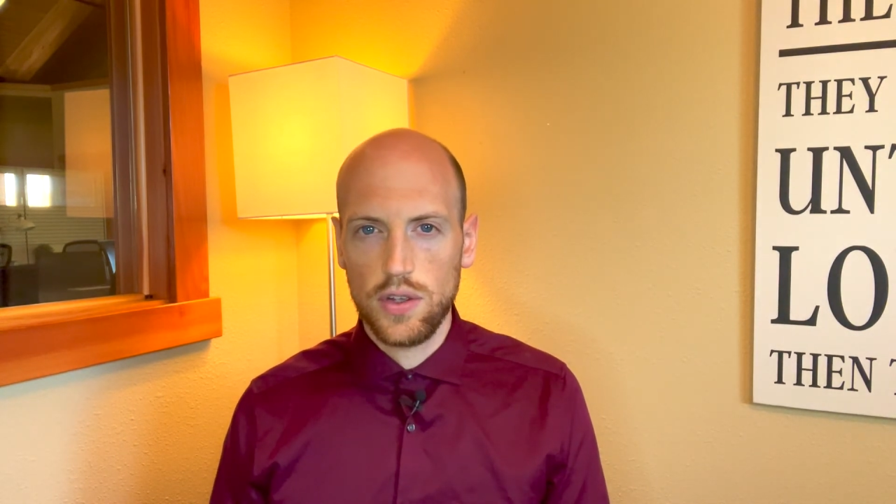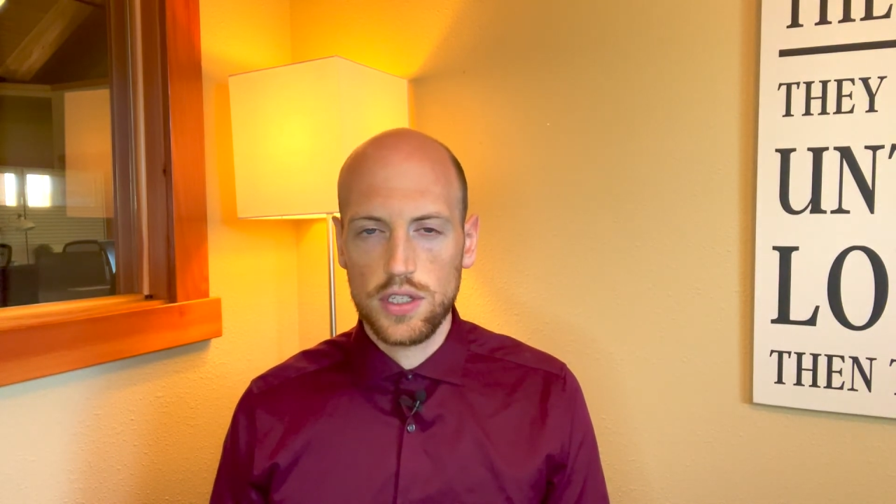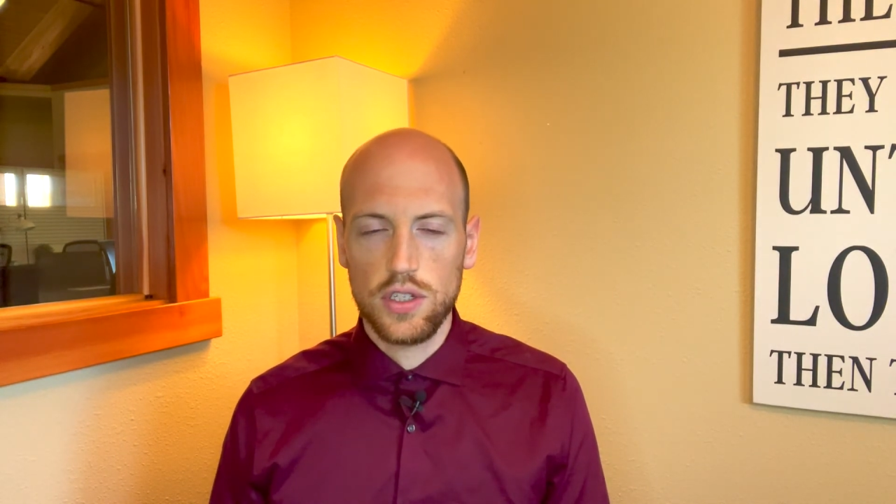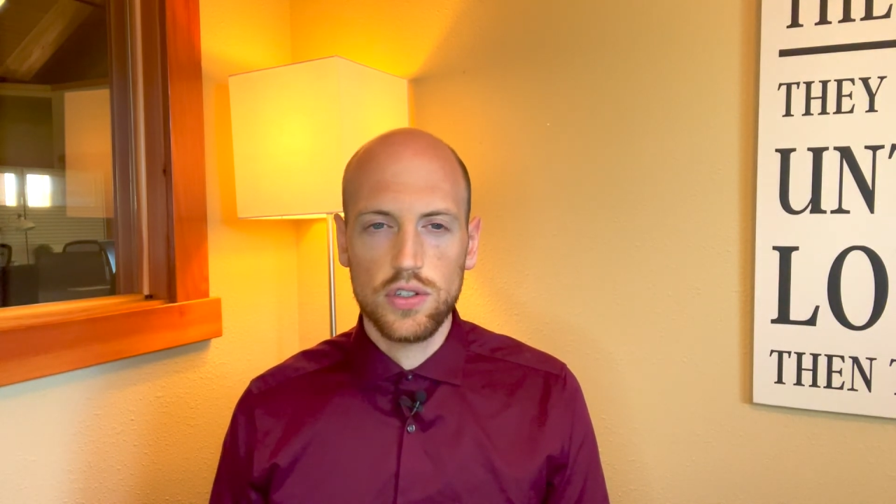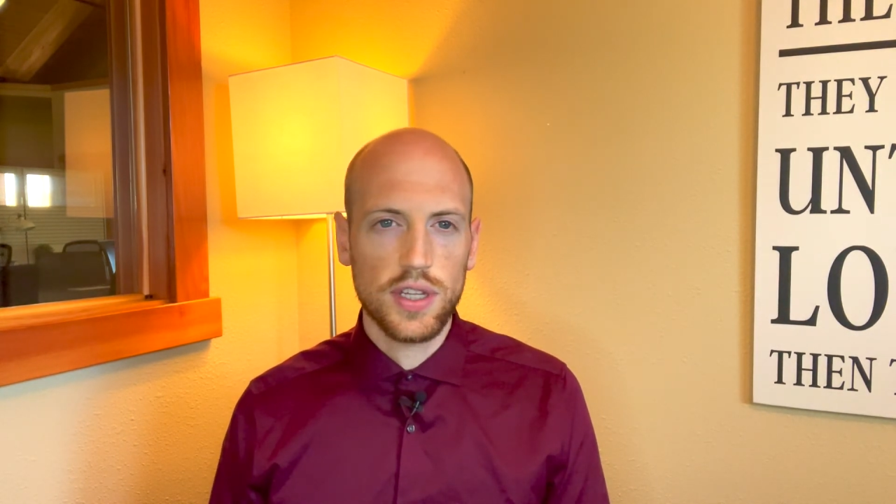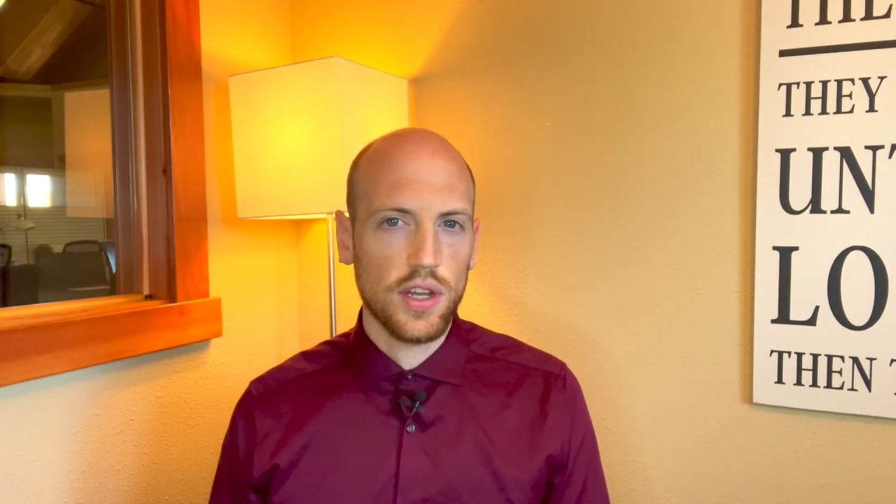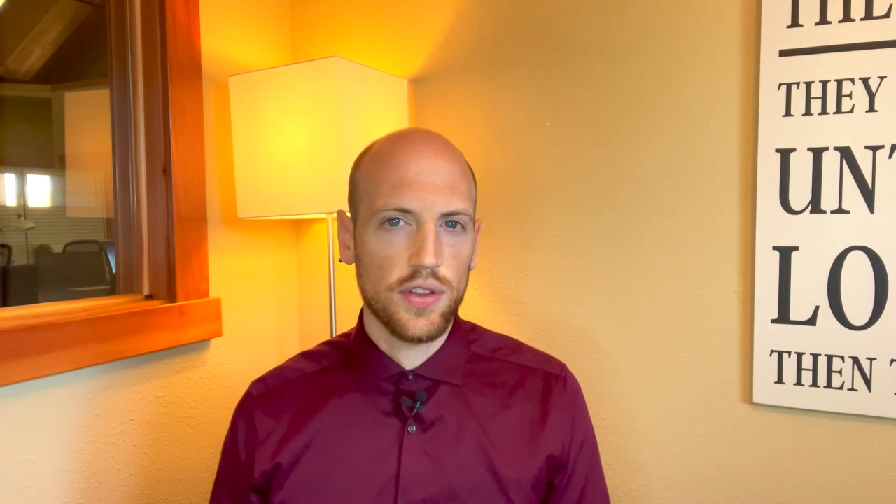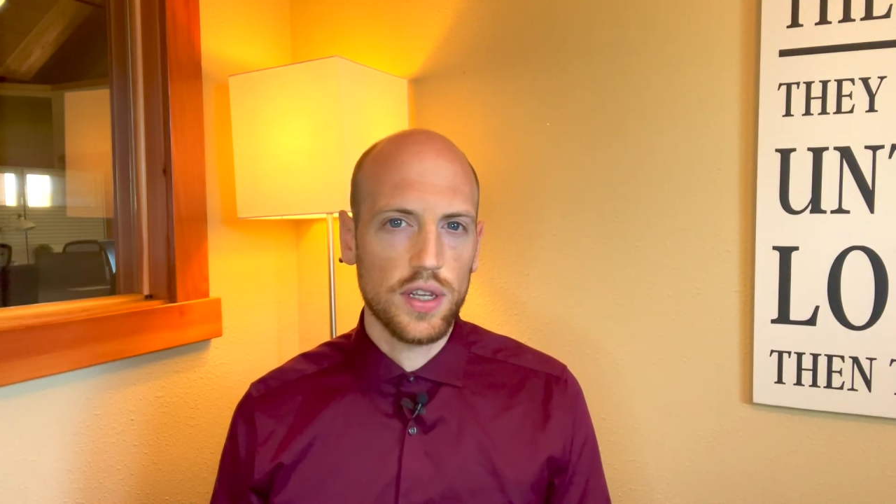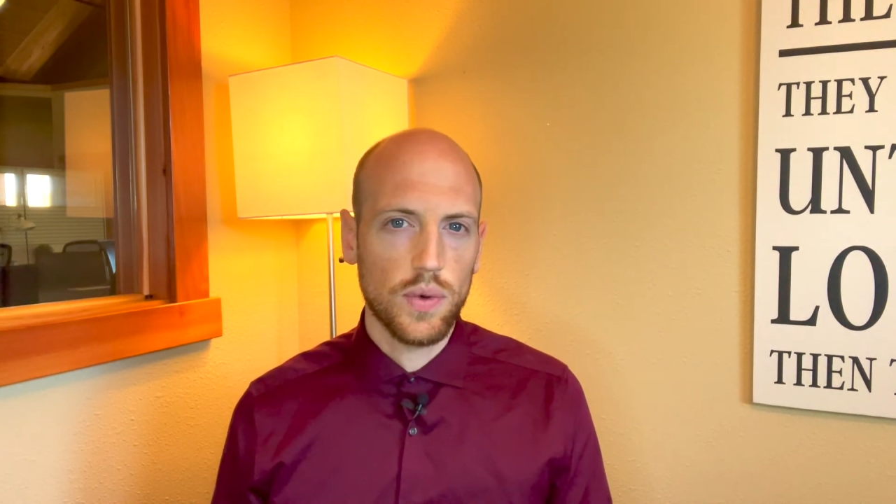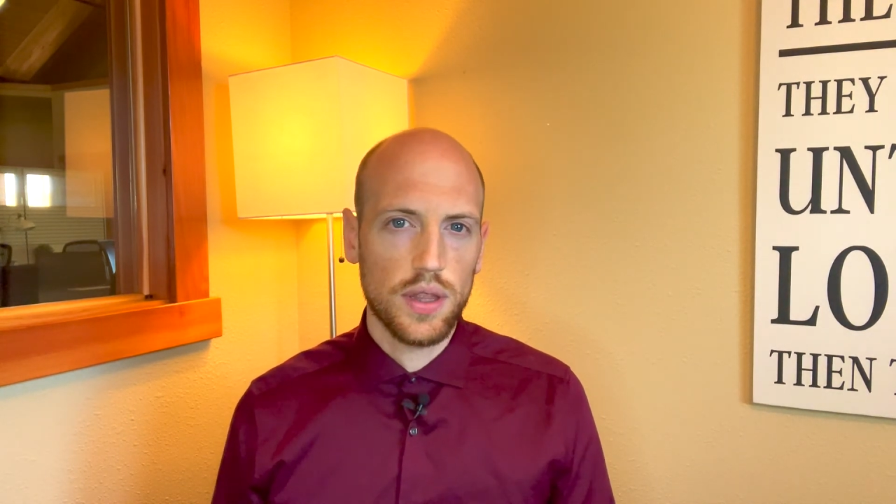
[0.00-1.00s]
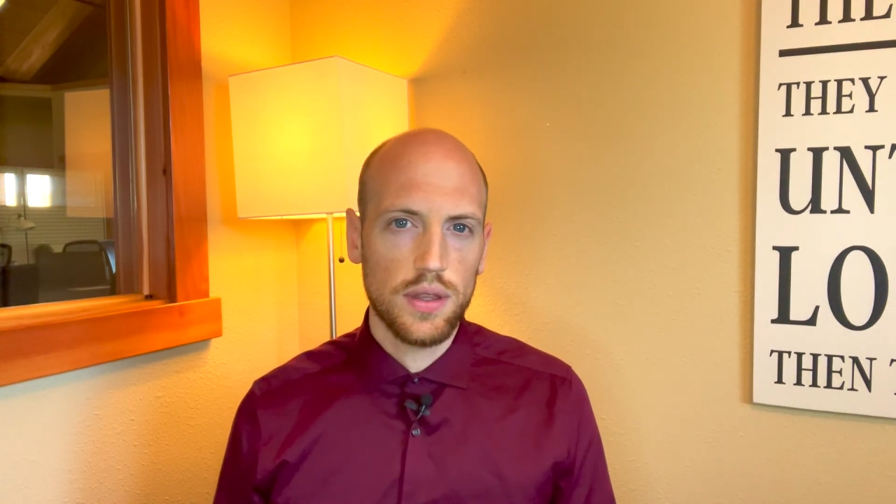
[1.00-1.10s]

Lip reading: It's usually only when